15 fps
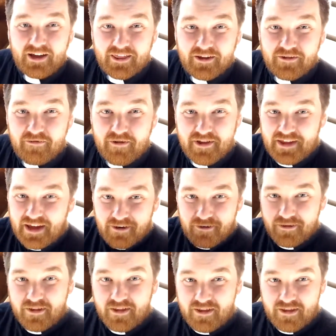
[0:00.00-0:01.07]
that
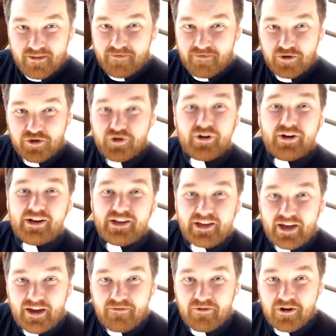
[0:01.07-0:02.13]
resounds for
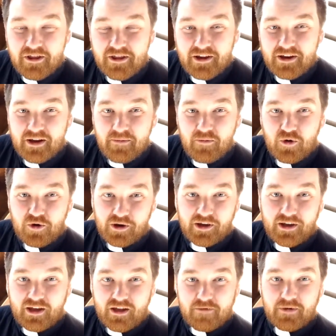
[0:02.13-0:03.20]
Trinity every Sunday morning
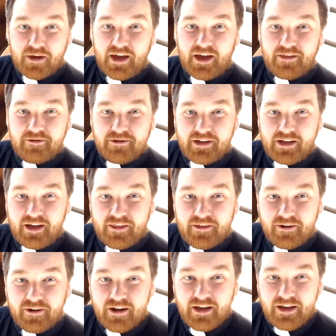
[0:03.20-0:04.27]
as we gather
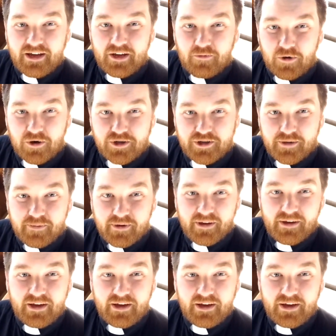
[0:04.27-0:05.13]
together in worship.